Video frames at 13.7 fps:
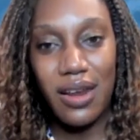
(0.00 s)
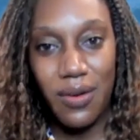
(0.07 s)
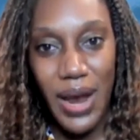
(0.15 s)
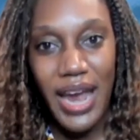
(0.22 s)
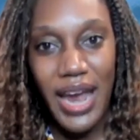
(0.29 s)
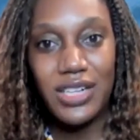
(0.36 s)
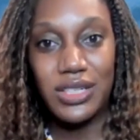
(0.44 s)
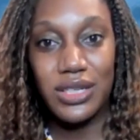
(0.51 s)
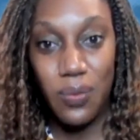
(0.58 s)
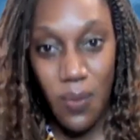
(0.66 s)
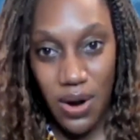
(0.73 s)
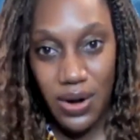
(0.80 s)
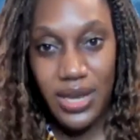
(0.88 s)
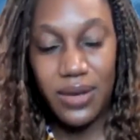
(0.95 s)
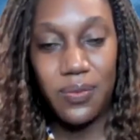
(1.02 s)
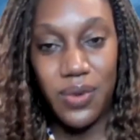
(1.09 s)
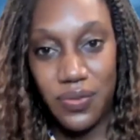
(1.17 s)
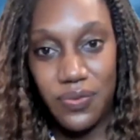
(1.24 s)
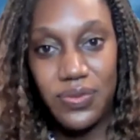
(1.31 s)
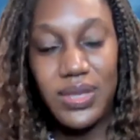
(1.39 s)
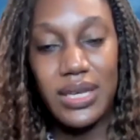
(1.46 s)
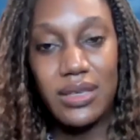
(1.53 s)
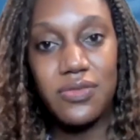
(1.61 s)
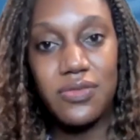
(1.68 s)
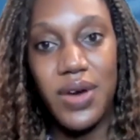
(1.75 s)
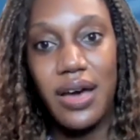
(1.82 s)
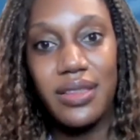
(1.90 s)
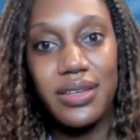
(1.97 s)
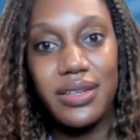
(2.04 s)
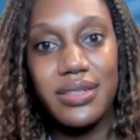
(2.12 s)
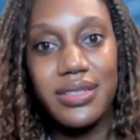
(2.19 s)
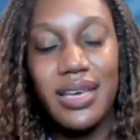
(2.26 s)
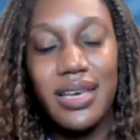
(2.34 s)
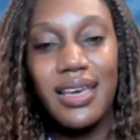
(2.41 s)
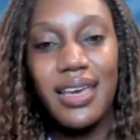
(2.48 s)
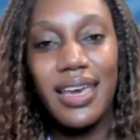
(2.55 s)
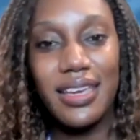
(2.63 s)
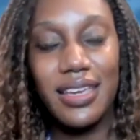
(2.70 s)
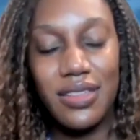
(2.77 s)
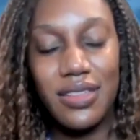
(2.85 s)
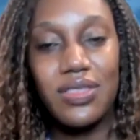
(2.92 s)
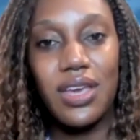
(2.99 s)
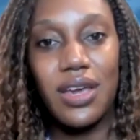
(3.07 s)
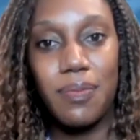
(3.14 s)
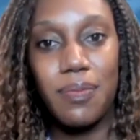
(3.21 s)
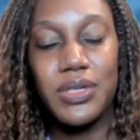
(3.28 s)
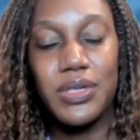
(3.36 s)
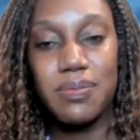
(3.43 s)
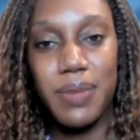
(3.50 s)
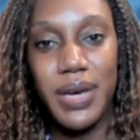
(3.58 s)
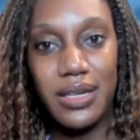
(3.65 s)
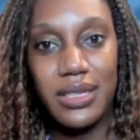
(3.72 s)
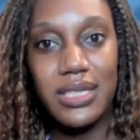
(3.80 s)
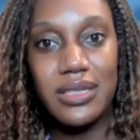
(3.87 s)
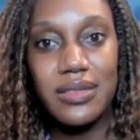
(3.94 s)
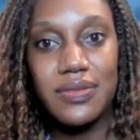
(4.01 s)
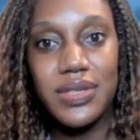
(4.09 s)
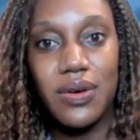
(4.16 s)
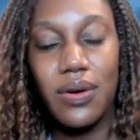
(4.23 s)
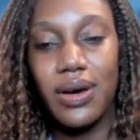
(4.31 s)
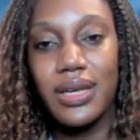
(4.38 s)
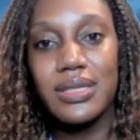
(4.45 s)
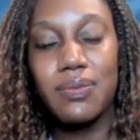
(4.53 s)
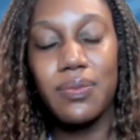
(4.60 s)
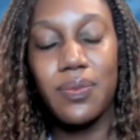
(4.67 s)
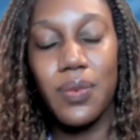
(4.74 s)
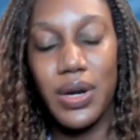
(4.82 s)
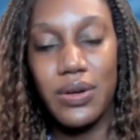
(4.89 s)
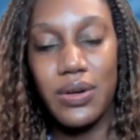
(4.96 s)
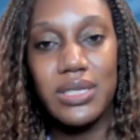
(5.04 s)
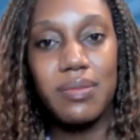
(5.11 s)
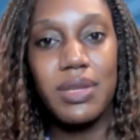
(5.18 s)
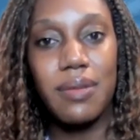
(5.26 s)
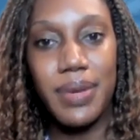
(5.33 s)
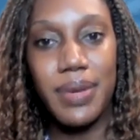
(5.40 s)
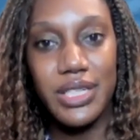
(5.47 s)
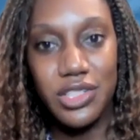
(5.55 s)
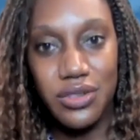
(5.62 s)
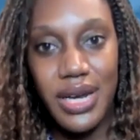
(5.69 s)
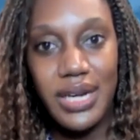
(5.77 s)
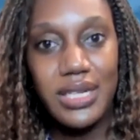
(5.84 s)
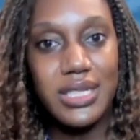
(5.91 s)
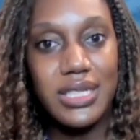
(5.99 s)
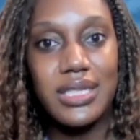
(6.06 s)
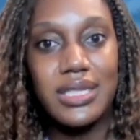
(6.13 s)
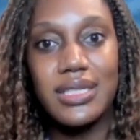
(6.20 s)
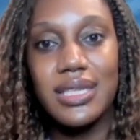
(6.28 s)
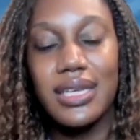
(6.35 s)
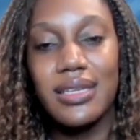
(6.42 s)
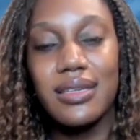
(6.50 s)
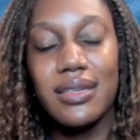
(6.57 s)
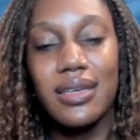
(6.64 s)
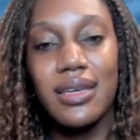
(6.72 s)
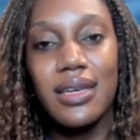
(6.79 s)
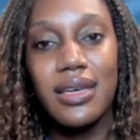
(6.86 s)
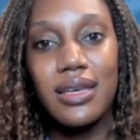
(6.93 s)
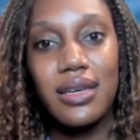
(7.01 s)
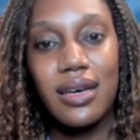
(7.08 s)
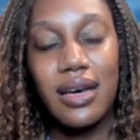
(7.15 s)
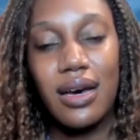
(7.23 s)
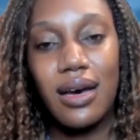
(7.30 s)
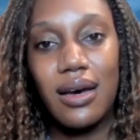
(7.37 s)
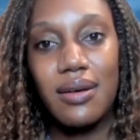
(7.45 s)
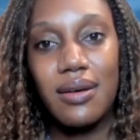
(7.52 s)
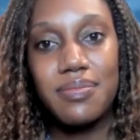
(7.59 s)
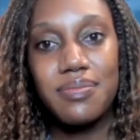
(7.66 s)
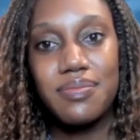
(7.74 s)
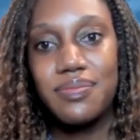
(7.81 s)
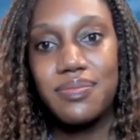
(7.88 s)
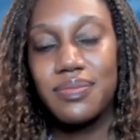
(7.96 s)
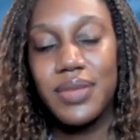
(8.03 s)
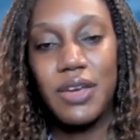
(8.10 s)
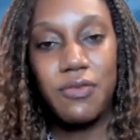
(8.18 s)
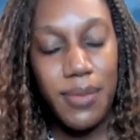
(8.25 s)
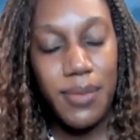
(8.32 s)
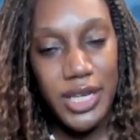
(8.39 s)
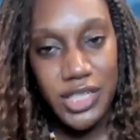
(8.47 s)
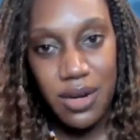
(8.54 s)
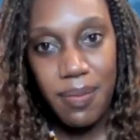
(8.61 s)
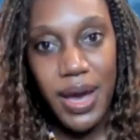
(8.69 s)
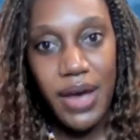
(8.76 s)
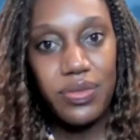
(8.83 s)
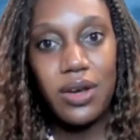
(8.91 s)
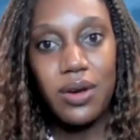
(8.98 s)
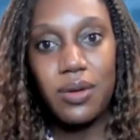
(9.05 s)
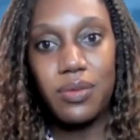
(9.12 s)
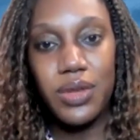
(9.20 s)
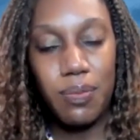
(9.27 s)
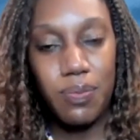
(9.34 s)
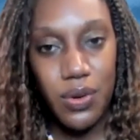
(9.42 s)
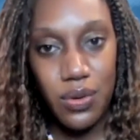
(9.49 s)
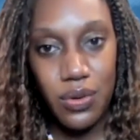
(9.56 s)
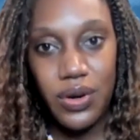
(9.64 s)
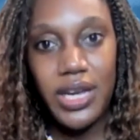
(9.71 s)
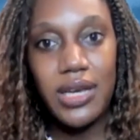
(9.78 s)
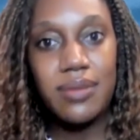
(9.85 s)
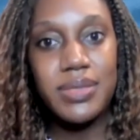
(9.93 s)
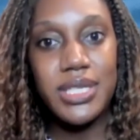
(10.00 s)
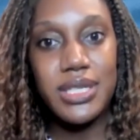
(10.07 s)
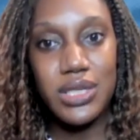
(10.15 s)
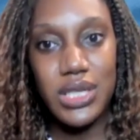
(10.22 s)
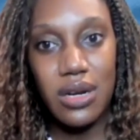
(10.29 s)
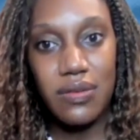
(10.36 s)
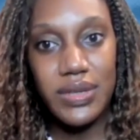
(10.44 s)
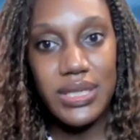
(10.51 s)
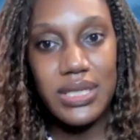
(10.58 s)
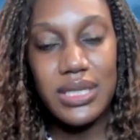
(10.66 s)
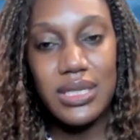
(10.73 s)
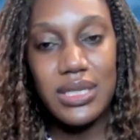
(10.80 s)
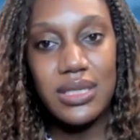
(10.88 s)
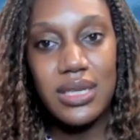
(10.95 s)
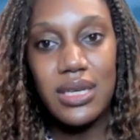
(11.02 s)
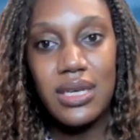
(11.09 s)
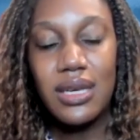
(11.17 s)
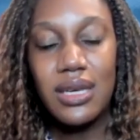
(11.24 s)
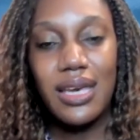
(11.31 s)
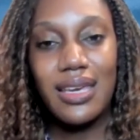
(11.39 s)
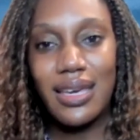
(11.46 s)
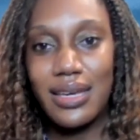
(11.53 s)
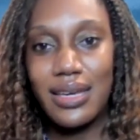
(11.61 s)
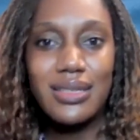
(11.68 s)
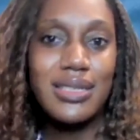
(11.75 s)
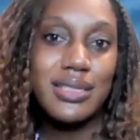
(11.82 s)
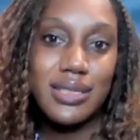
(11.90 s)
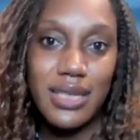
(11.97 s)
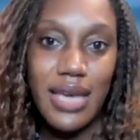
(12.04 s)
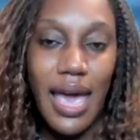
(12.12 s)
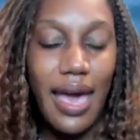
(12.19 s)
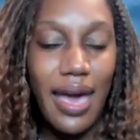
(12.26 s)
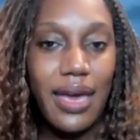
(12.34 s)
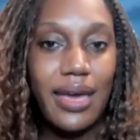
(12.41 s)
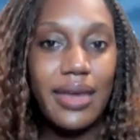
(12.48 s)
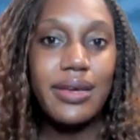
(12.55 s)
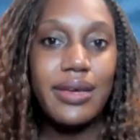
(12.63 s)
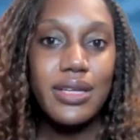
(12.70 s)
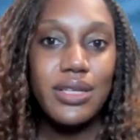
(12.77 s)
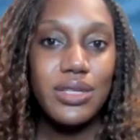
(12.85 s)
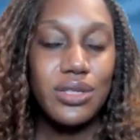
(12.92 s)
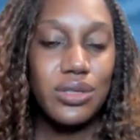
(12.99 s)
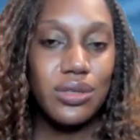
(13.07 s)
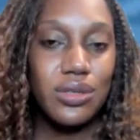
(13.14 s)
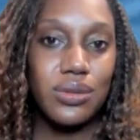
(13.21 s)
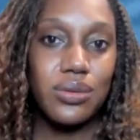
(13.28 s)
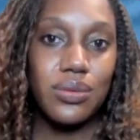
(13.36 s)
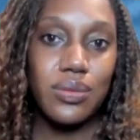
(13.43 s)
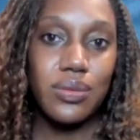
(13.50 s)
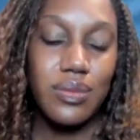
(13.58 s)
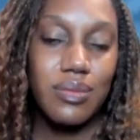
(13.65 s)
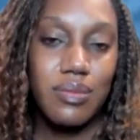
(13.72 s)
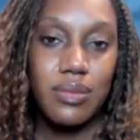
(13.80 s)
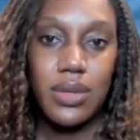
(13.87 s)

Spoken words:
that are actually working with these fathers and get their perspectives on what are some of the best strategies and information about their programs and services. Again, just to add to